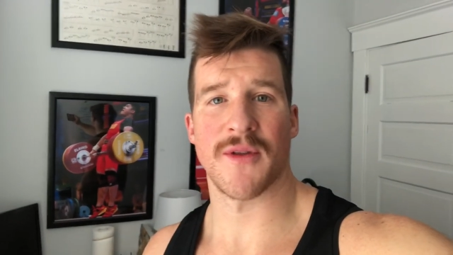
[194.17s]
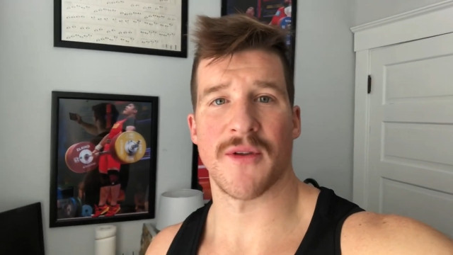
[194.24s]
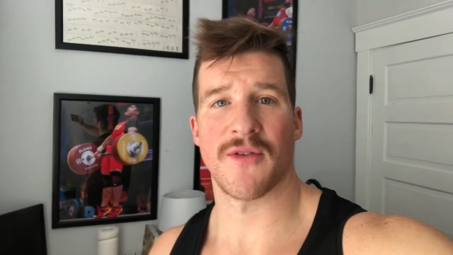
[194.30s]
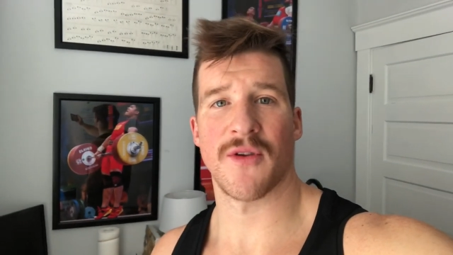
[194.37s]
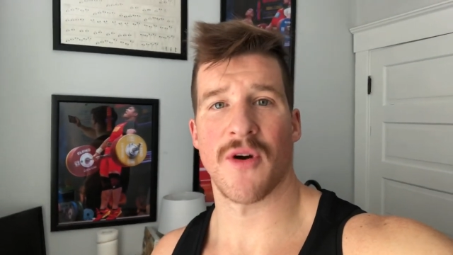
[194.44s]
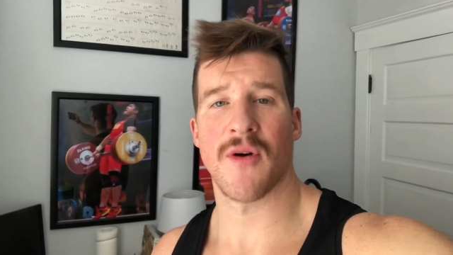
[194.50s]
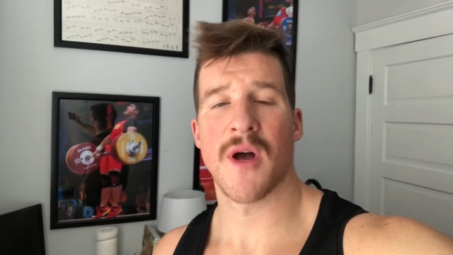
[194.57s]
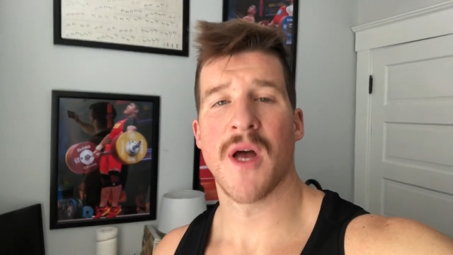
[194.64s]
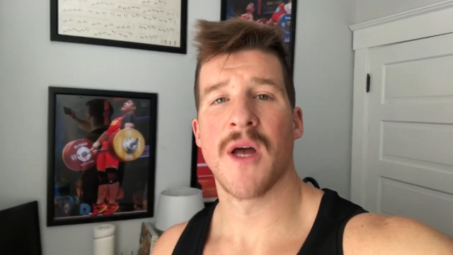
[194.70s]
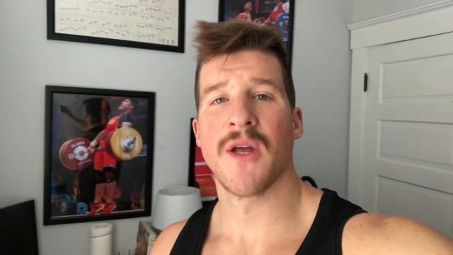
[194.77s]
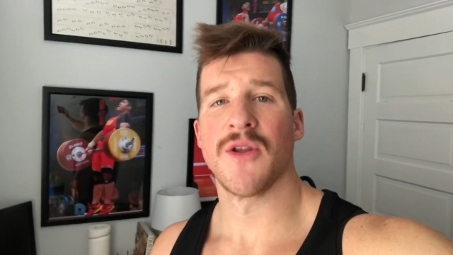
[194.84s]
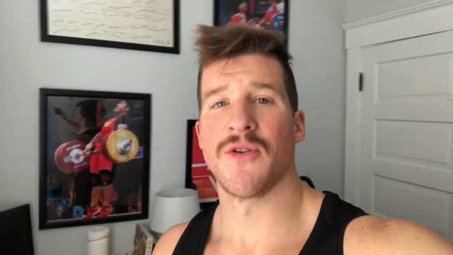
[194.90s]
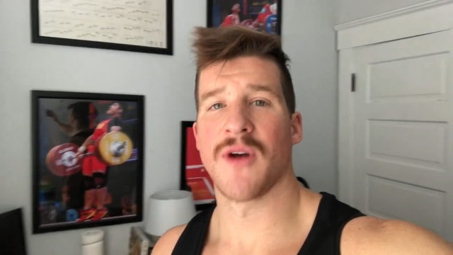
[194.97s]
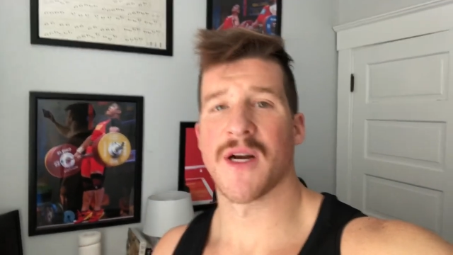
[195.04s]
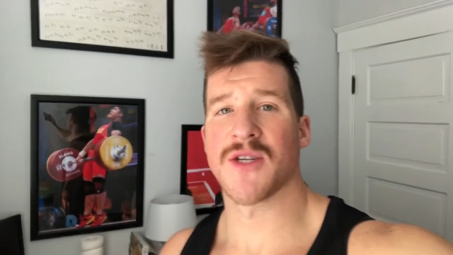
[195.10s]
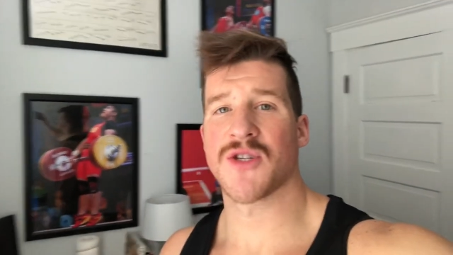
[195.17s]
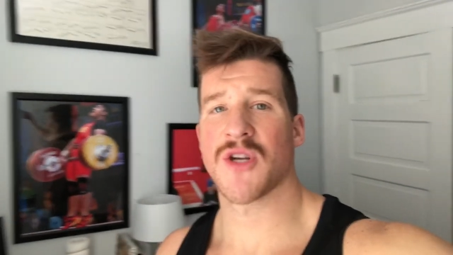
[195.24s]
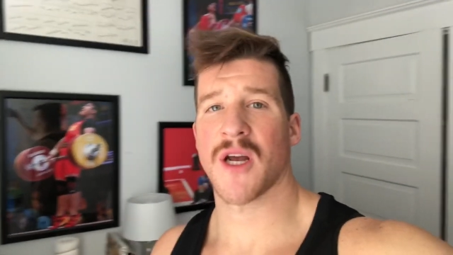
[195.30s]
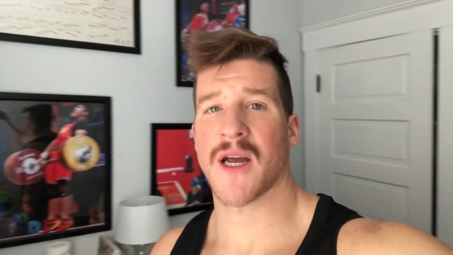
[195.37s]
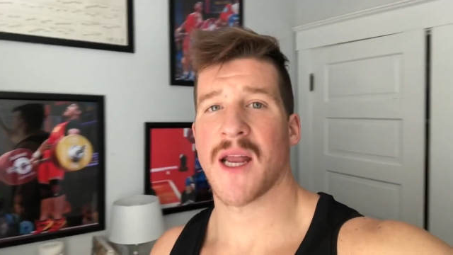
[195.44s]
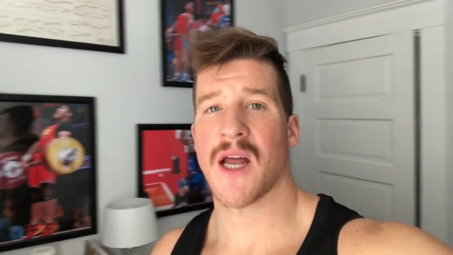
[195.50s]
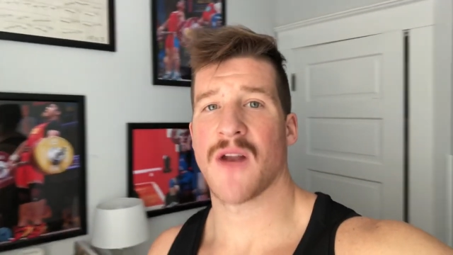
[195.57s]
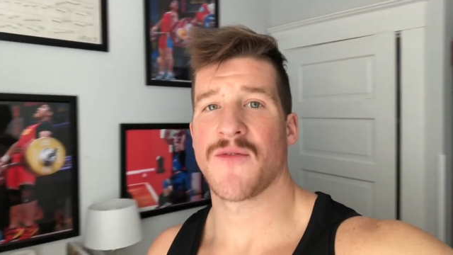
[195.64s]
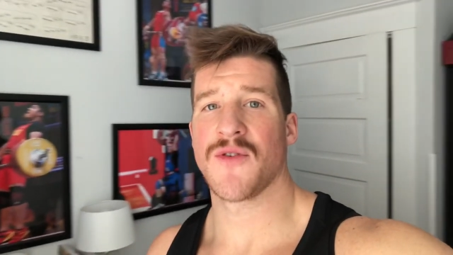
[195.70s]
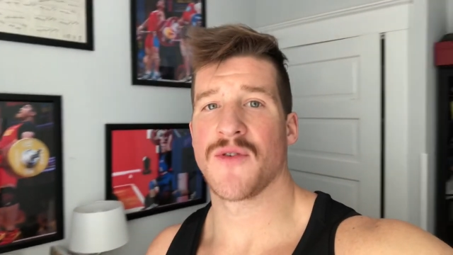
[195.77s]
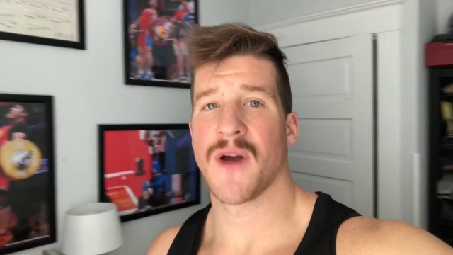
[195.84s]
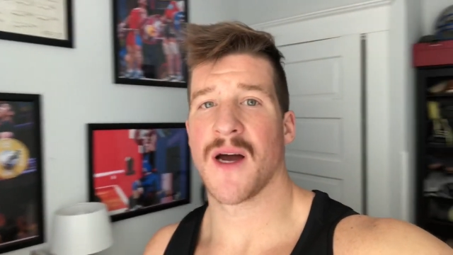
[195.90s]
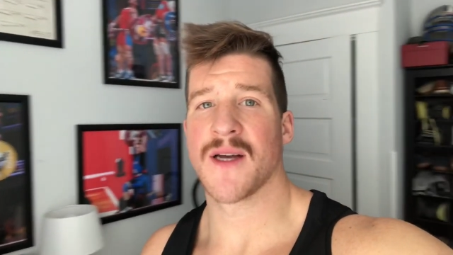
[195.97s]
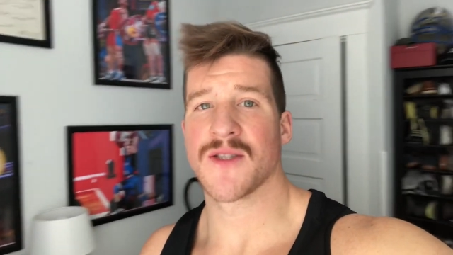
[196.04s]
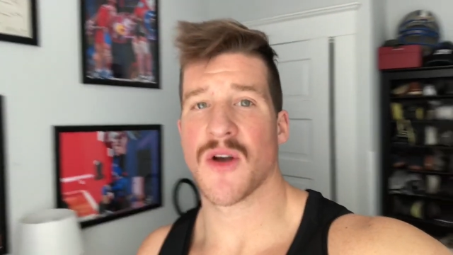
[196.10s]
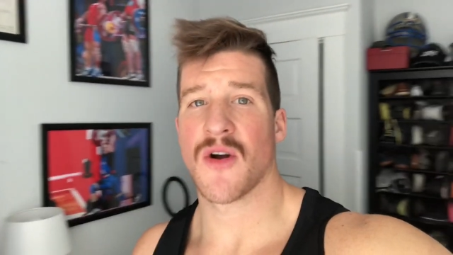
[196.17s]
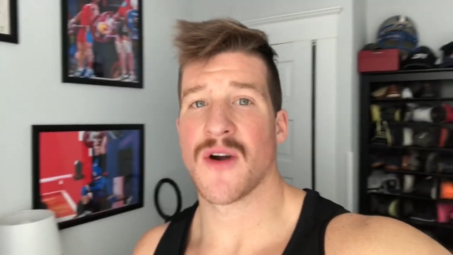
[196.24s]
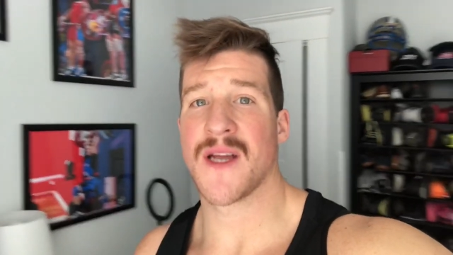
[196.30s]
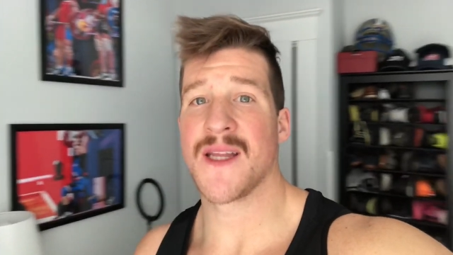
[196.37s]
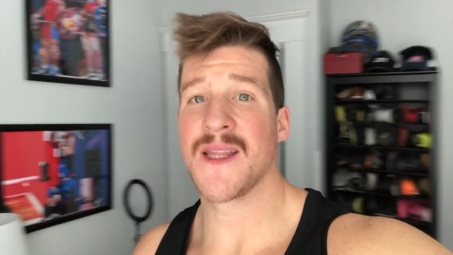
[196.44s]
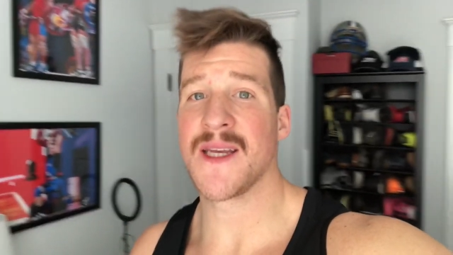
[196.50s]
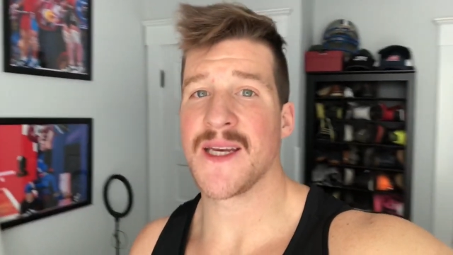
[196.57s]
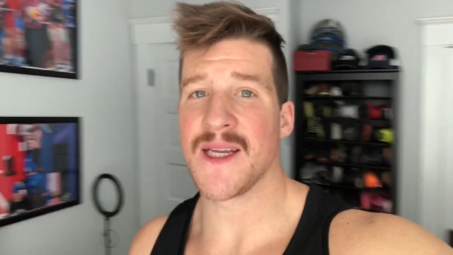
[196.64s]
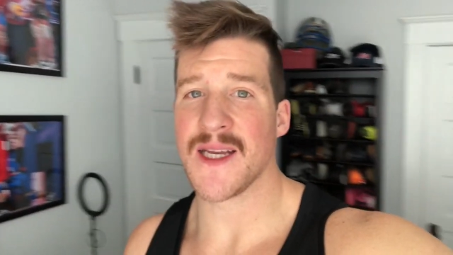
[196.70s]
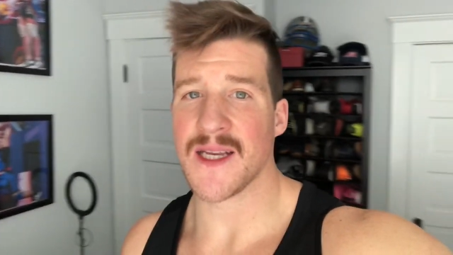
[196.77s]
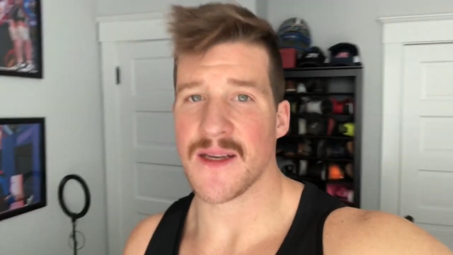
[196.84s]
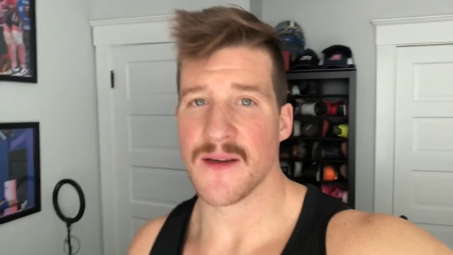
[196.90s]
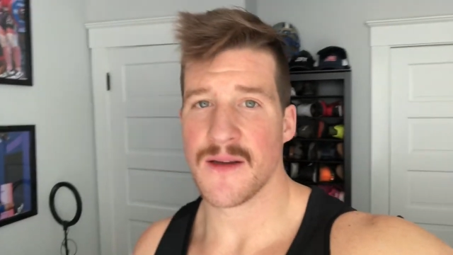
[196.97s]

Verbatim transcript: So you guys check it out if you guys are in the need